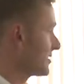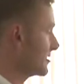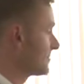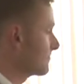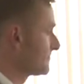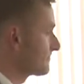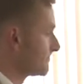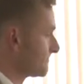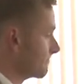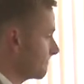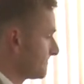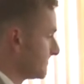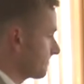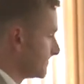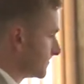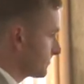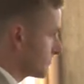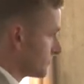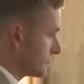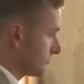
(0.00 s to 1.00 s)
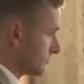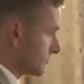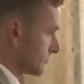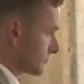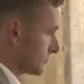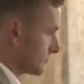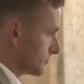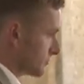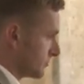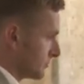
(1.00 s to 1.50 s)
It doesn't get
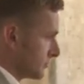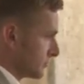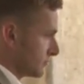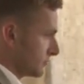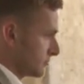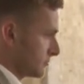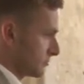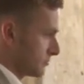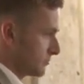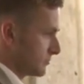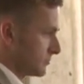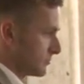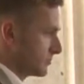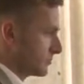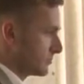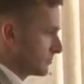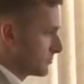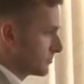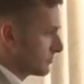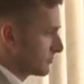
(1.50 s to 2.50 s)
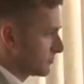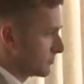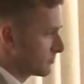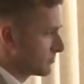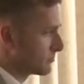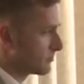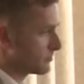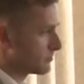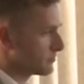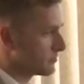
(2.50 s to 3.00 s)
seen by the other
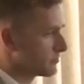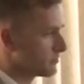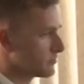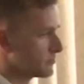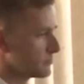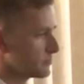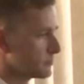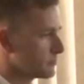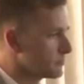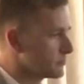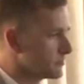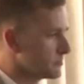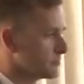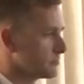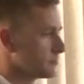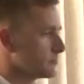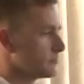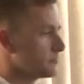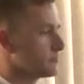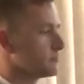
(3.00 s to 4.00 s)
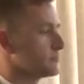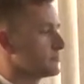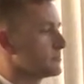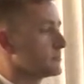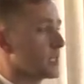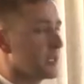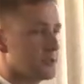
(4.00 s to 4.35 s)
people until you share it?